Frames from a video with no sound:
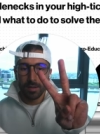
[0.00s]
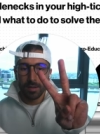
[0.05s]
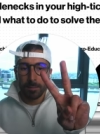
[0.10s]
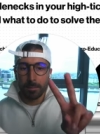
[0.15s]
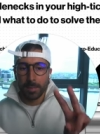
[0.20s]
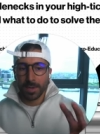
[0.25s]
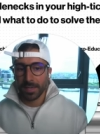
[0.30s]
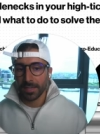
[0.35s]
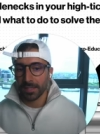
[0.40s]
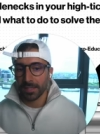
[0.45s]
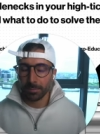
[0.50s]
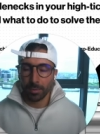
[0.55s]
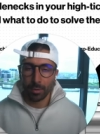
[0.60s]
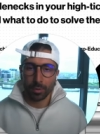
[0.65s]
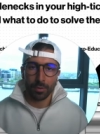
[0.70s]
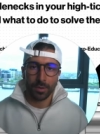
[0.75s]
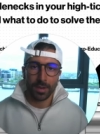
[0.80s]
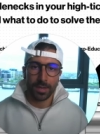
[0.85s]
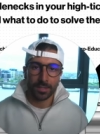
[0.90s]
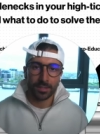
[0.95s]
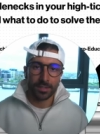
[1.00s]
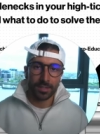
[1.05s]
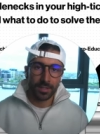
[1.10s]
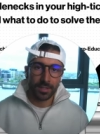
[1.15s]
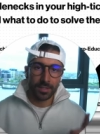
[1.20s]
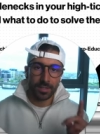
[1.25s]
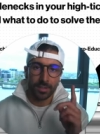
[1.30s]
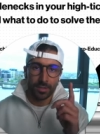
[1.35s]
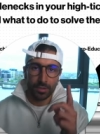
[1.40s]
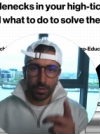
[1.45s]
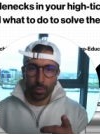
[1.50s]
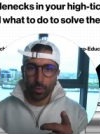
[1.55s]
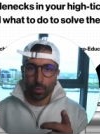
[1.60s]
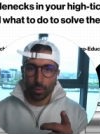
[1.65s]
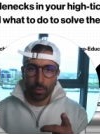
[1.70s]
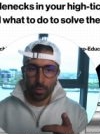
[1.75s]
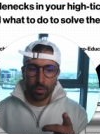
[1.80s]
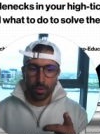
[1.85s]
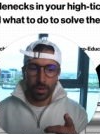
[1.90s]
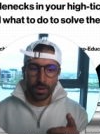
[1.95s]
biggest bottlenecks in
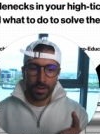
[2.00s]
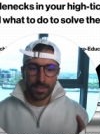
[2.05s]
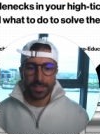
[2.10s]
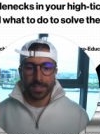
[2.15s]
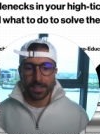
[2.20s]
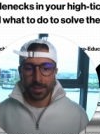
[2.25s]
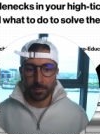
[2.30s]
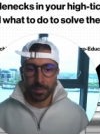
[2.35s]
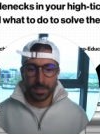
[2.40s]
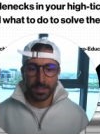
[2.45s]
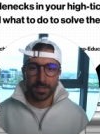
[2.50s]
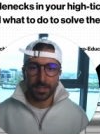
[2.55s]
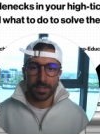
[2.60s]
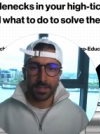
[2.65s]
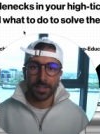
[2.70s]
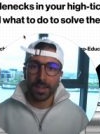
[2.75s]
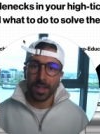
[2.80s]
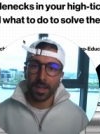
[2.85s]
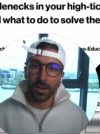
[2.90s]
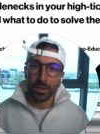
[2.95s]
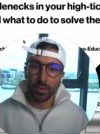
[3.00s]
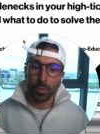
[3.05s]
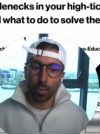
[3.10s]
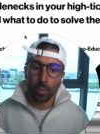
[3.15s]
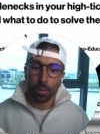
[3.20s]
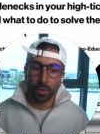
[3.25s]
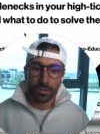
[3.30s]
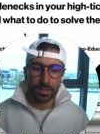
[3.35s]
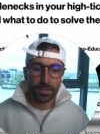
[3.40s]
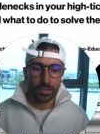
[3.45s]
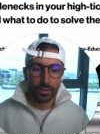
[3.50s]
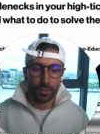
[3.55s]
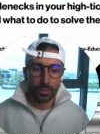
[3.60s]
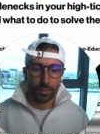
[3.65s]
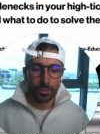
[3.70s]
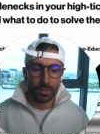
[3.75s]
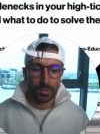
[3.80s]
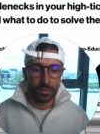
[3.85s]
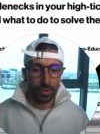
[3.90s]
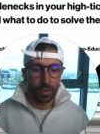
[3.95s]
your high ticket business and what to do
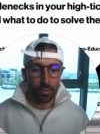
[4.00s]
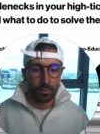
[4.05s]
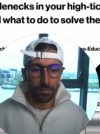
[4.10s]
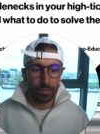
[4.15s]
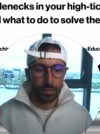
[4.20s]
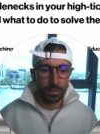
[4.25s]
to solve them.